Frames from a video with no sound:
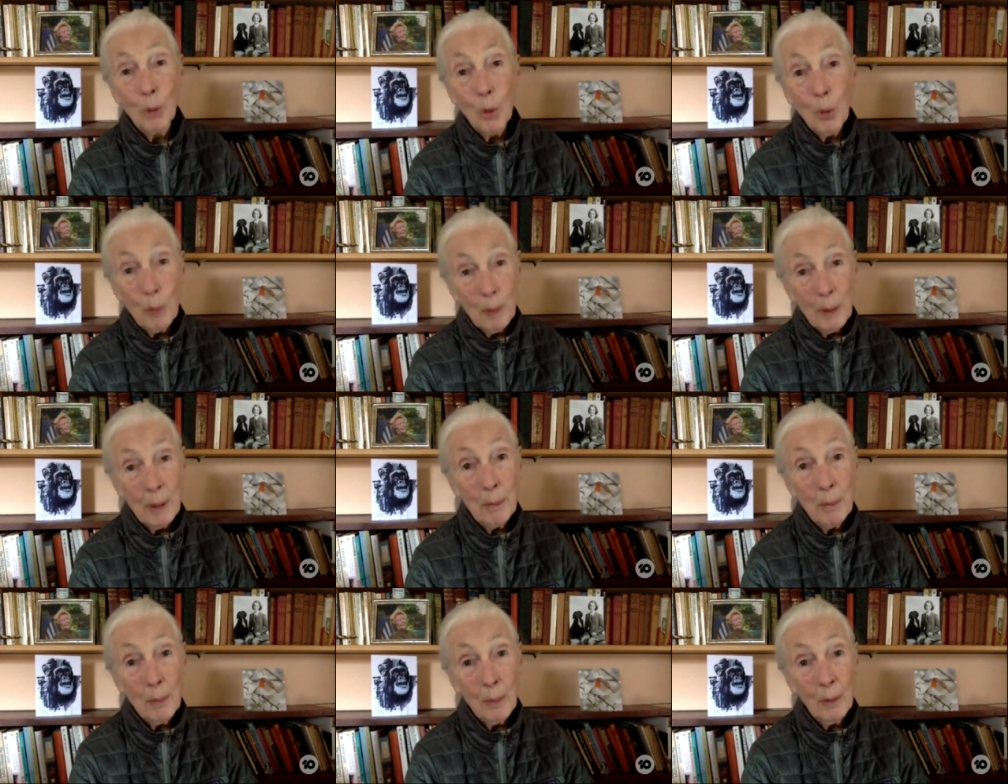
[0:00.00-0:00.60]
more
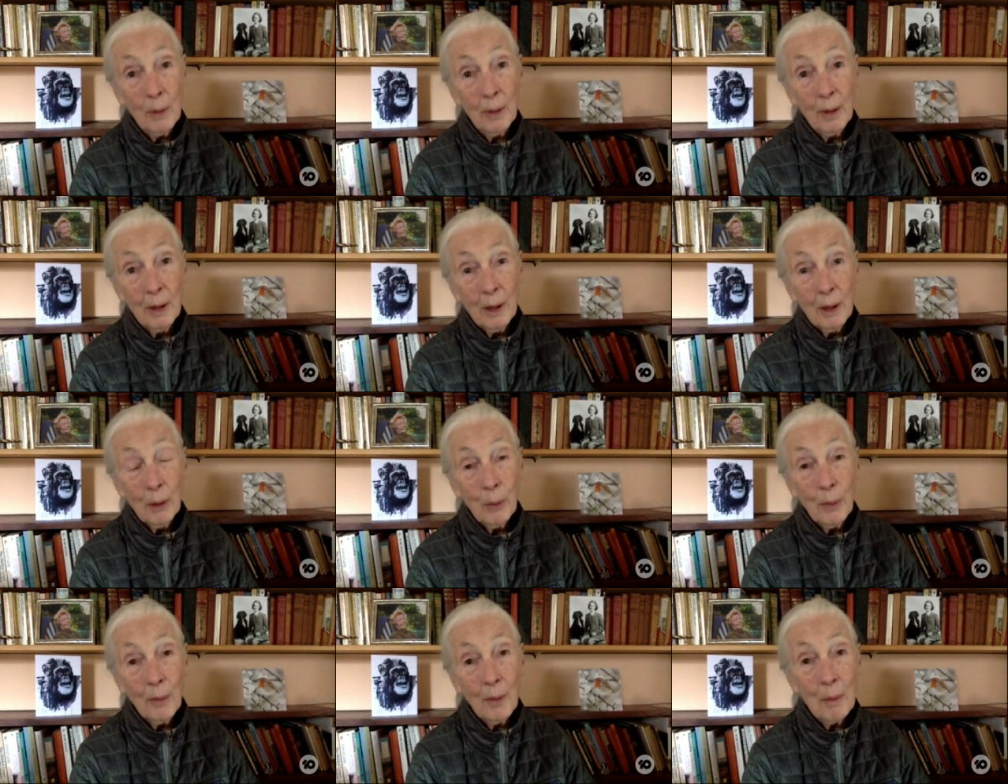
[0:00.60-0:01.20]
people
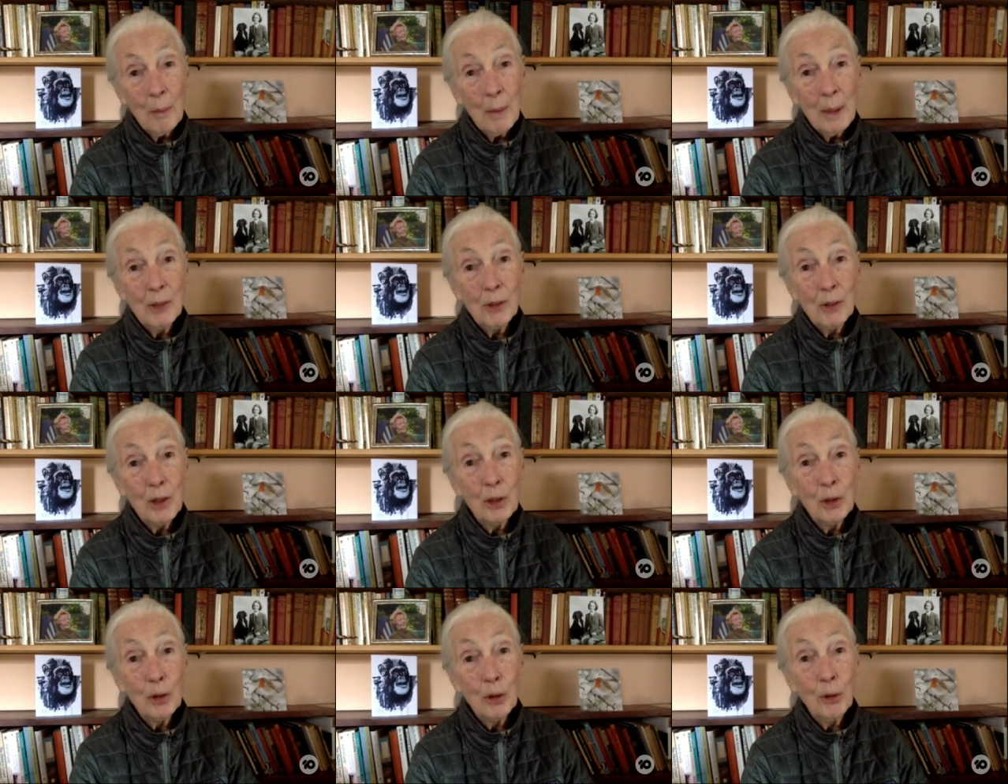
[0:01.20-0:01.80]
with a
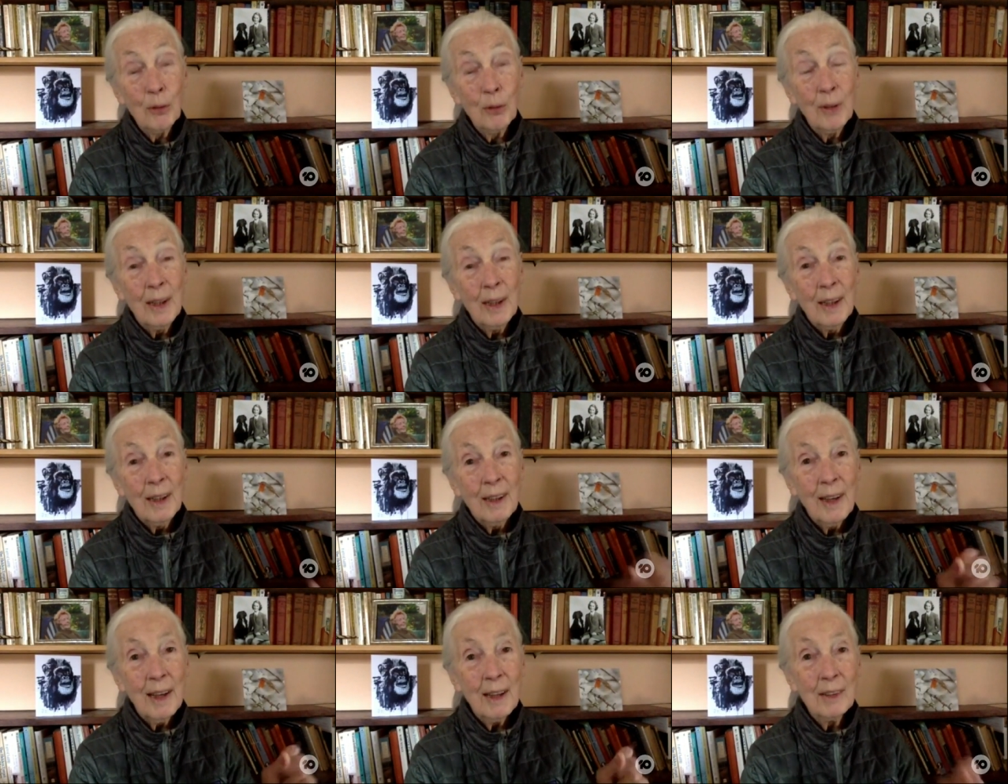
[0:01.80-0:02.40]
message of
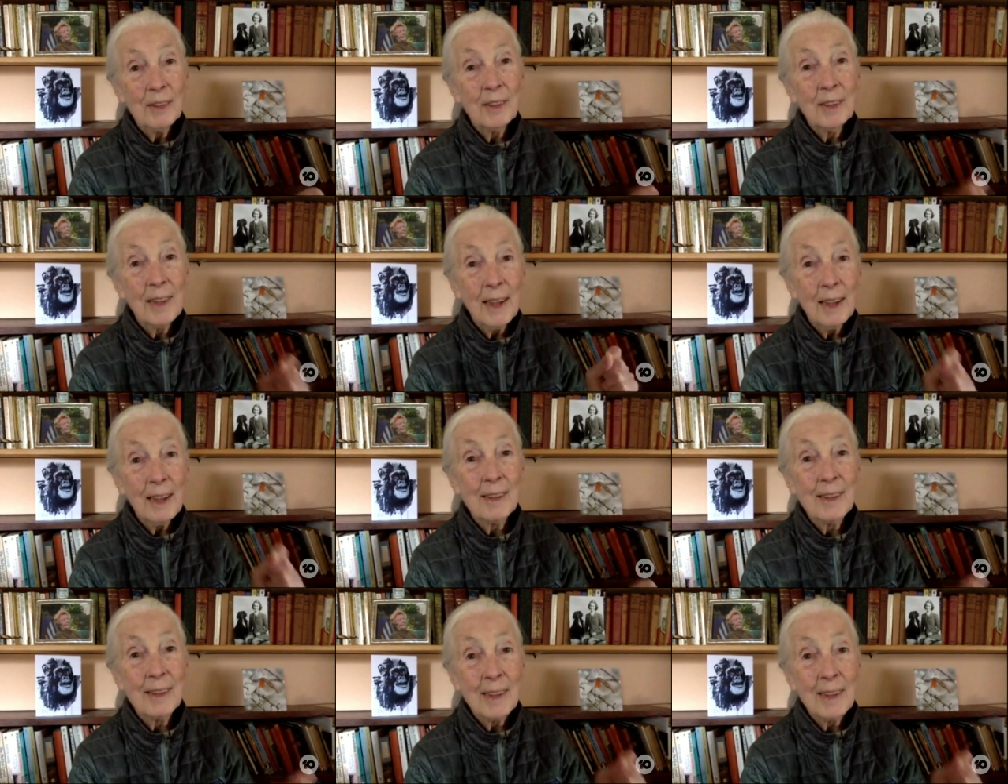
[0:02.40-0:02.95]
let's get